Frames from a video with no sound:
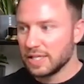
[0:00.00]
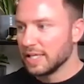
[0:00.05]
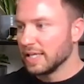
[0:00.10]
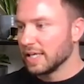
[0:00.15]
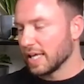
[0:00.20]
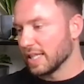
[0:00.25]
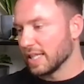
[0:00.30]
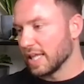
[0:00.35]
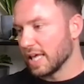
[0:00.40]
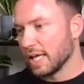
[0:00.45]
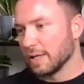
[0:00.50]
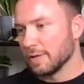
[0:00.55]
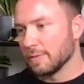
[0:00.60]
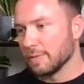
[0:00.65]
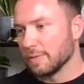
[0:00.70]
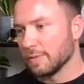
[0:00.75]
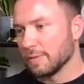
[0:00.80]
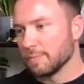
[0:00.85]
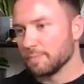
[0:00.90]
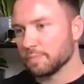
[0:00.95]
And
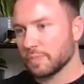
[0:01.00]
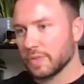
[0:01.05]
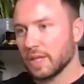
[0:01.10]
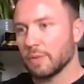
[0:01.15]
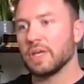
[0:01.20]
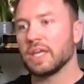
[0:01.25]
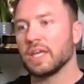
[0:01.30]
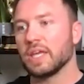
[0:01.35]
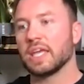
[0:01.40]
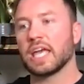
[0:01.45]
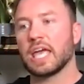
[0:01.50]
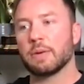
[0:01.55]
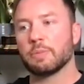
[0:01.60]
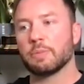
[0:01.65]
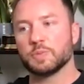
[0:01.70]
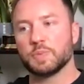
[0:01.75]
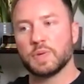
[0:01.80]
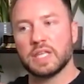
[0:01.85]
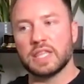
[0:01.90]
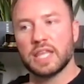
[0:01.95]
then being able to
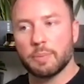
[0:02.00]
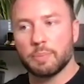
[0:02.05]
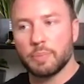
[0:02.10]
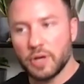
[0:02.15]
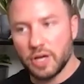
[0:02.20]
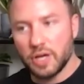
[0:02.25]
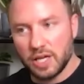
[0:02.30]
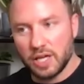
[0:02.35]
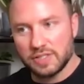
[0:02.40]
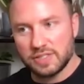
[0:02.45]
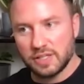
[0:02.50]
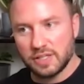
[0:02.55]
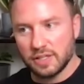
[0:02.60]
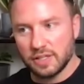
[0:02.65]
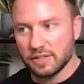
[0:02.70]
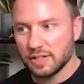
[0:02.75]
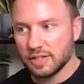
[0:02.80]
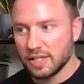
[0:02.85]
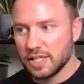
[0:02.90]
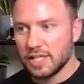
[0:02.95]
be that person
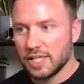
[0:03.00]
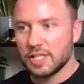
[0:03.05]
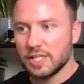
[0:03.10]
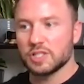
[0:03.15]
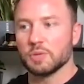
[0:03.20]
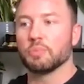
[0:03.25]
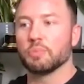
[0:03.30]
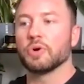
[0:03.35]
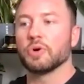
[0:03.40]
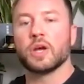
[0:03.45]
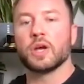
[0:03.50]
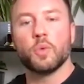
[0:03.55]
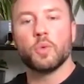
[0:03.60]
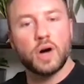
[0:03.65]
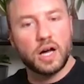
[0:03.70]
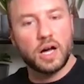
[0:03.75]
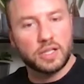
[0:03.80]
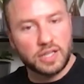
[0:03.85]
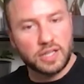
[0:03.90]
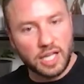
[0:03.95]
to bring
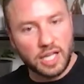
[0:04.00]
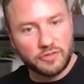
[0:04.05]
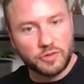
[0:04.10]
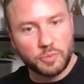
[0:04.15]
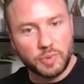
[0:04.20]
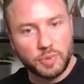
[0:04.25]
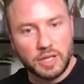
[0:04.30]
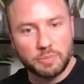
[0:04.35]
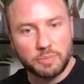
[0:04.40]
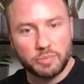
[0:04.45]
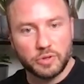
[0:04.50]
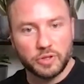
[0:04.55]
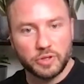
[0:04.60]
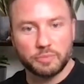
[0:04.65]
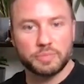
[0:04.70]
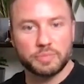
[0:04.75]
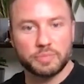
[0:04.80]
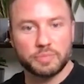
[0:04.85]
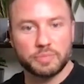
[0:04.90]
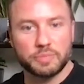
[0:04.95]
wildlife to people and
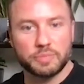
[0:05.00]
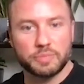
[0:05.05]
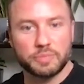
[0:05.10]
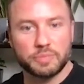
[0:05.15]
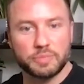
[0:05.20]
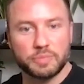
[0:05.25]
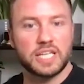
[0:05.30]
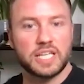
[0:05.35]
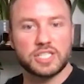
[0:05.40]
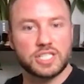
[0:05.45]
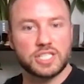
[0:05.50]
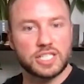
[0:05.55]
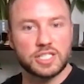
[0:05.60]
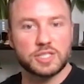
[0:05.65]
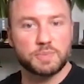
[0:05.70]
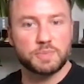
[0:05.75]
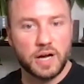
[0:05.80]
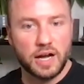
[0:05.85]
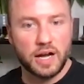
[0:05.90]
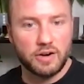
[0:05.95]
potentially inspire other
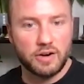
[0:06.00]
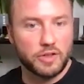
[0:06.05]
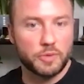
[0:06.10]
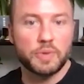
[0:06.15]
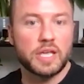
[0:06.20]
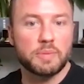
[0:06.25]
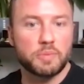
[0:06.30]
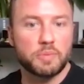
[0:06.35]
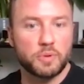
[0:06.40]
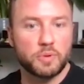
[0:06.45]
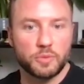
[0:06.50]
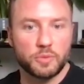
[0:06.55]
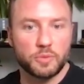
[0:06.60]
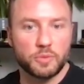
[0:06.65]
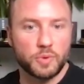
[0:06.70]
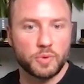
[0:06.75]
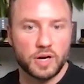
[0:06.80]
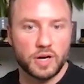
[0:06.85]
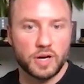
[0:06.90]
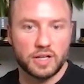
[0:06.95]
people with
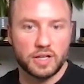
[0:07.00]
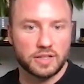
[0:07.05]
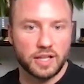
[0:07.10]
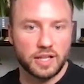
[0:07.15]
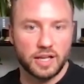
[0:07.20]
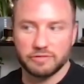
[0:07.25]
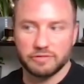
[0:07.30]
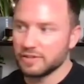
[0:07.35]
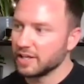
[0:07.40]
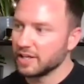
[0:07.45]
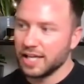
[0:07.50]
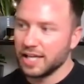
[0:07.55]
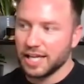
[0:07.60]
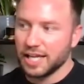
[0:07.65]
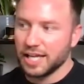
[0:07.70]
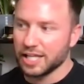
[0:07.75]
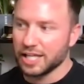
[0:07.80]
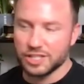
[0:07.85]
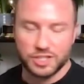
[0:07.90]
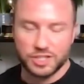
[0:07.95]
wildlife has just
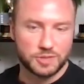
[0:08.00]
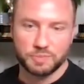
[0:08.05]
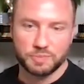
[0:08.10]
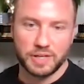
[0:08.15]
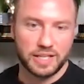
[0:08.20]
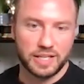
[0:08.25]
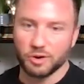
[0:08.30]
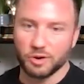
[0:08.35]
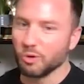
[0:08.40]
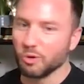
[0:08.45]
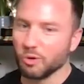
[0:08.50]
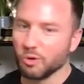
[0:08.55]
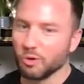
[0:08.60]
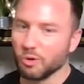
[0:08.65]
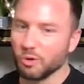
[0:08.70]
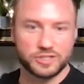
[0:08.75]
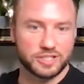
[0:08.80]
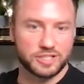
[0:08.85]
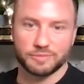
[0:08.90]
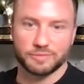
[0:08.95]
been awesome. I've
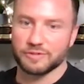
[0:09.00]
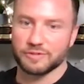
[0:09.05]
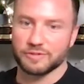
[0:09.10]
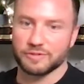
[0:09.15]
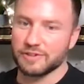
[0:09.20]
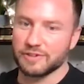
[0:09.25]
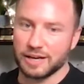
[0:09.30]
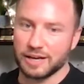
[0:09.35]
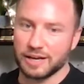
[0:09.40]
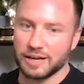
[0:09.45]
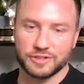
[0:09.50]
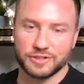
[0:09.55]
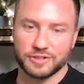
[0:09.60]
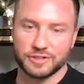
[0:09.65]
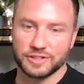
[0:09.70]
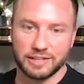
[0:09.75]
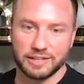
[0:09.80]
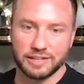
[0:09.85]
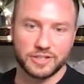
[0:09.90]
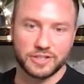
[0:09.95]
absolutely loved doing it for the
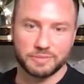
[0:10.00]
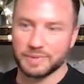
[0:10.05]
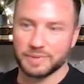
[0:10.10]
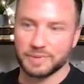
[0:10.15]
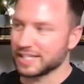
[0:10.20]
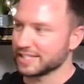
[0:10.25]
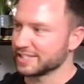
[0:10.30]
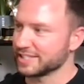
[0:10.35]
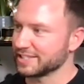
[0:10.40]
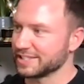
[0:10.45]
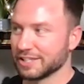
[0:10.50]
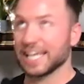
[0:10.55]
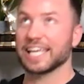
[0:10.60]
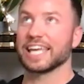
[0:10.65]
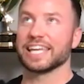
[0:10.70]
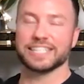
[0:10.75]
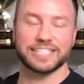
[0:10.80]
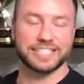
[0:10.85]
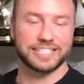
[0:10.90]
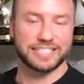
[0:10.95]
past, decade, I
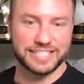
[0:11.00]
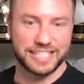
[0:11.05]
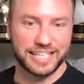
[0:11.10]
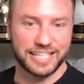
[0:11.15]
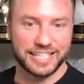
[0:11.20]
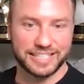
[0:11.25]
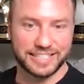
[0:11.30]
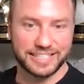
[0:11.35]
can say.